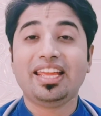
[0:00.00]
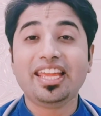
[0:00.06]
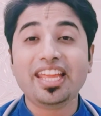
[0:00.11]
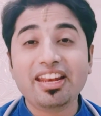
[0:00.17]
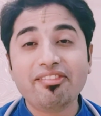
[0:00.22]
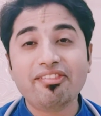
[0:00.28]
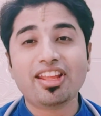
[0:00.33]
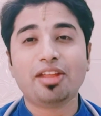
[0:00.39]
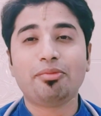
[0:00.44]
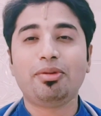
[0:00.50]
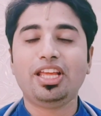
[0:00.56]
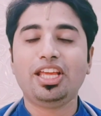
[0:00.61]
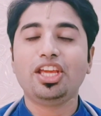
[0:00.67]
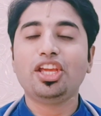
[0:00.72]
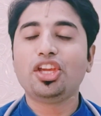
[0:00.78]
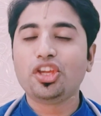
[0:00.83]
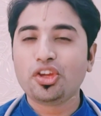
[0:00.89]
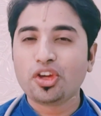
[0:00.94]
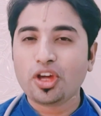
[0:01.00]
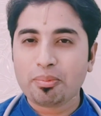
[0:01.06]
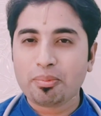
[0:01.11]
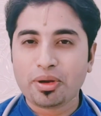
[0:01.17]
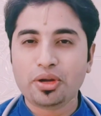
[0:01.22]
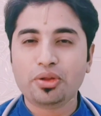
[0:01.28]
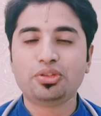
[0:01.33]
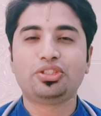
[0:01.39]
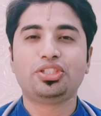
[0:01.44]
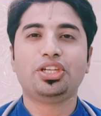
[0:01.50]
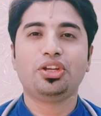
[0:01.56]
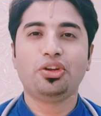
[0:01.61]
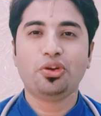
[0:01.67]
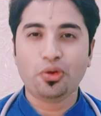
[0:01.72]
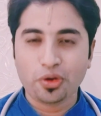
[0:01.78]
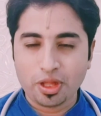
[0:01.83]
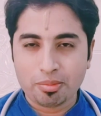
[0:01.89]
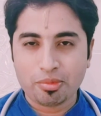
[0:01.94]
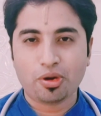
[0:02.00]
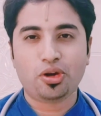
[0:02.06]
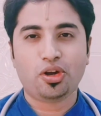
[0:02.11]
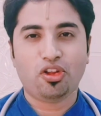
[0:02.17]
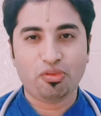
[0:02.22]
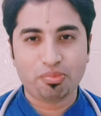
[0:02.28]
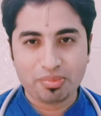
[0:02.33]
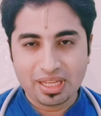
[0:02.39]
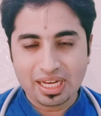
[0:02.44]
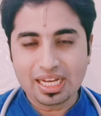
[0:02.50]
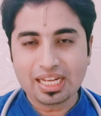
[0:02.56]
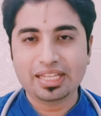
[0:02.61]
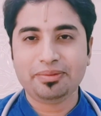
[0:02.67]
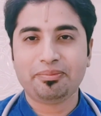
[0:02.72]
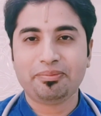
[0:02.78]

invariably you are producing good amount of milk,